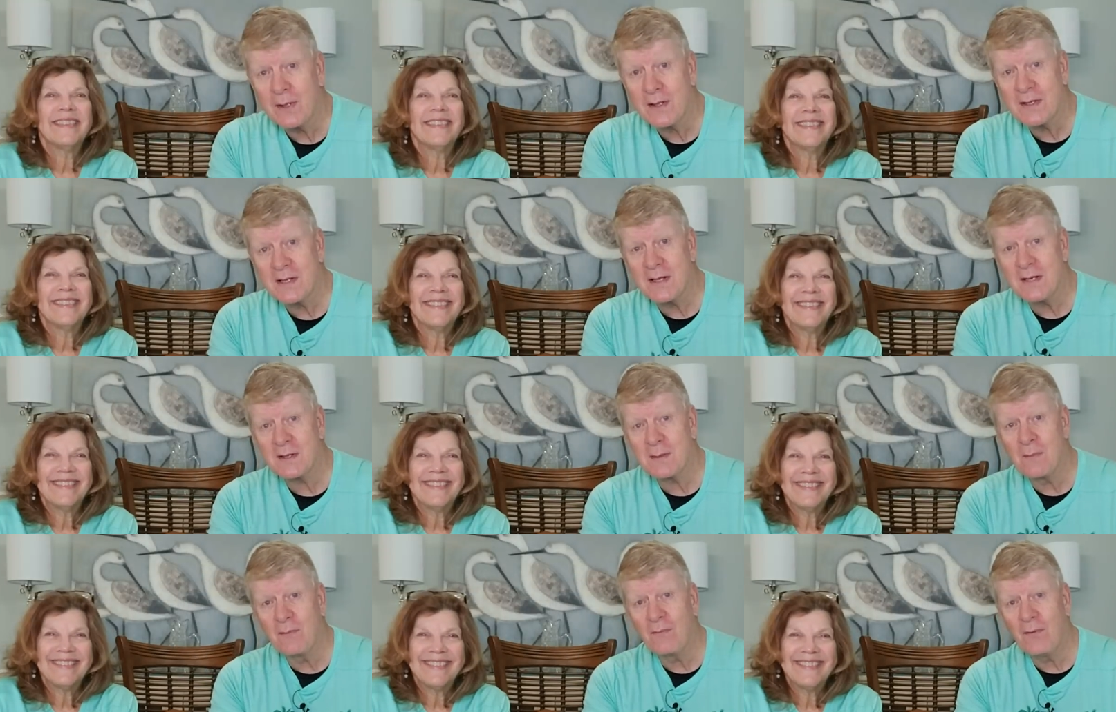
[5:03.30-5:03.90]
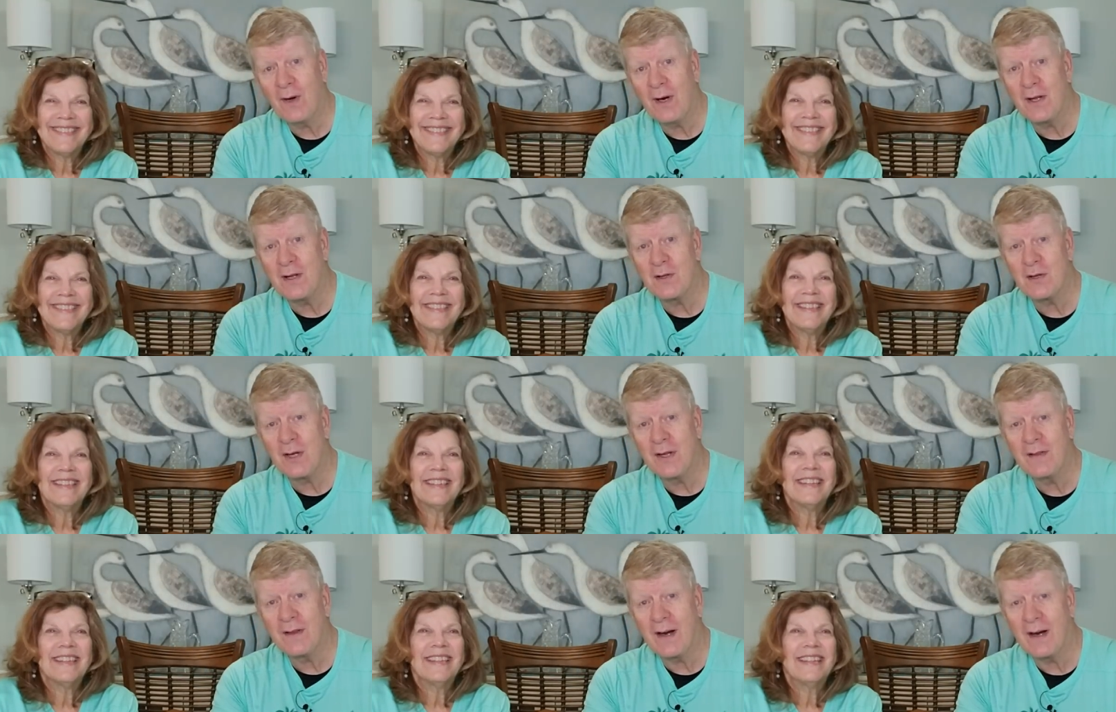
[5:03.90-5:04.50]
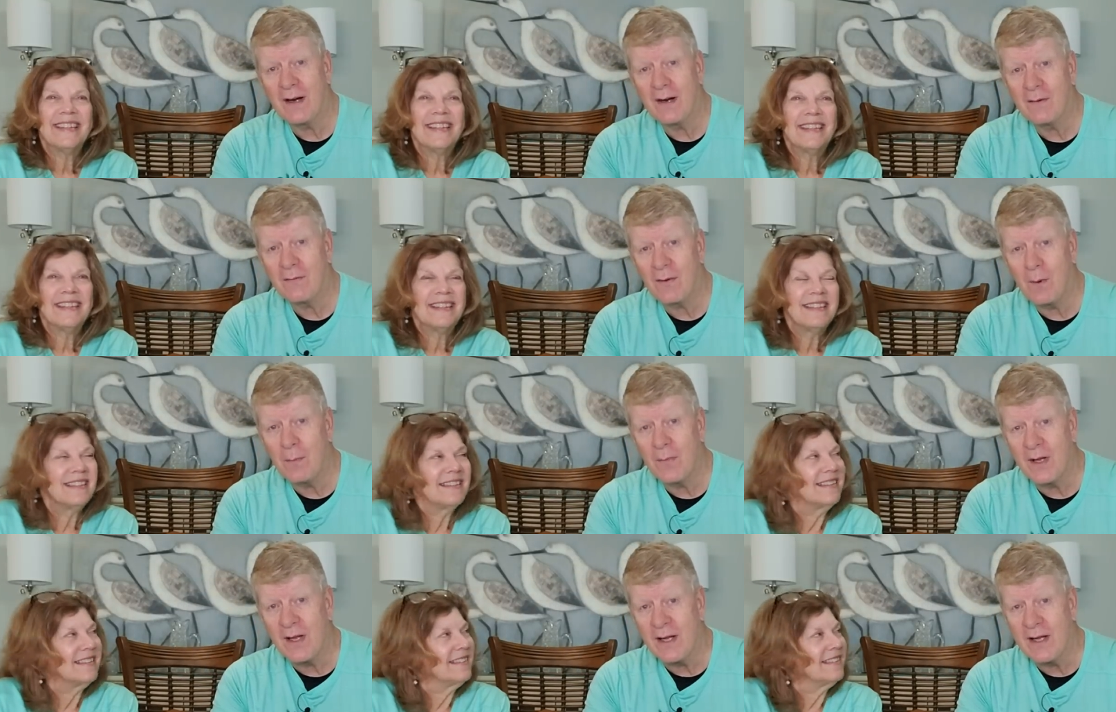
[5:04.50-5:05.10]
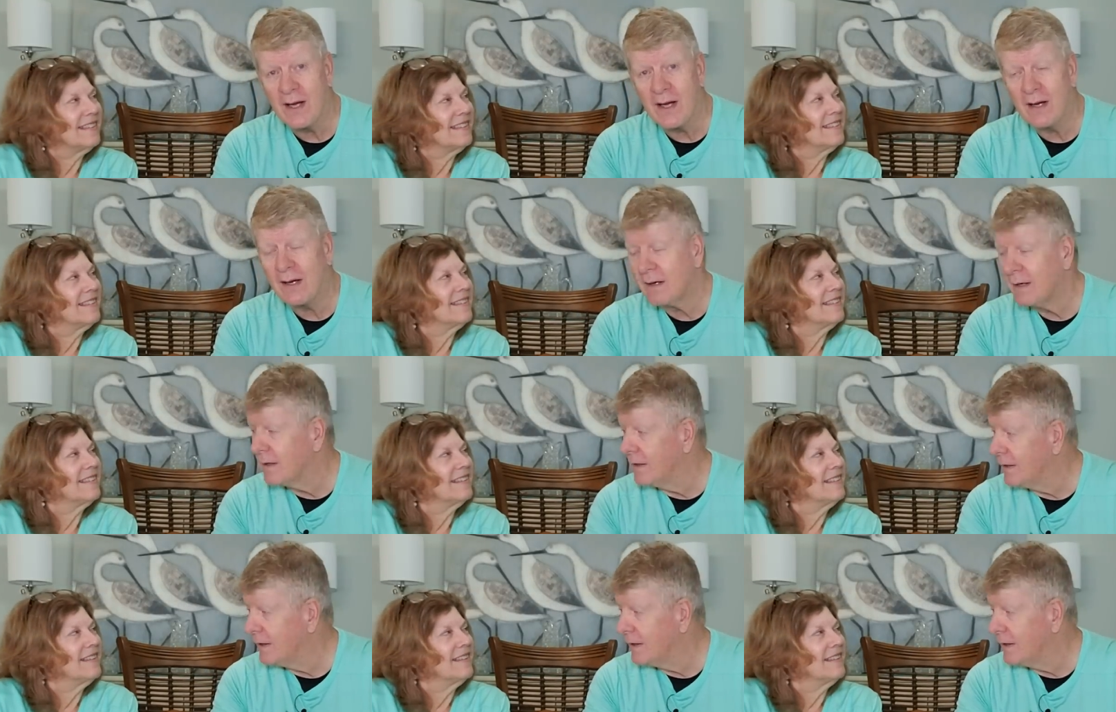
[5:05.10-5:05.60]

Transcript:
Speaker 1: can see some footage in there from the uh,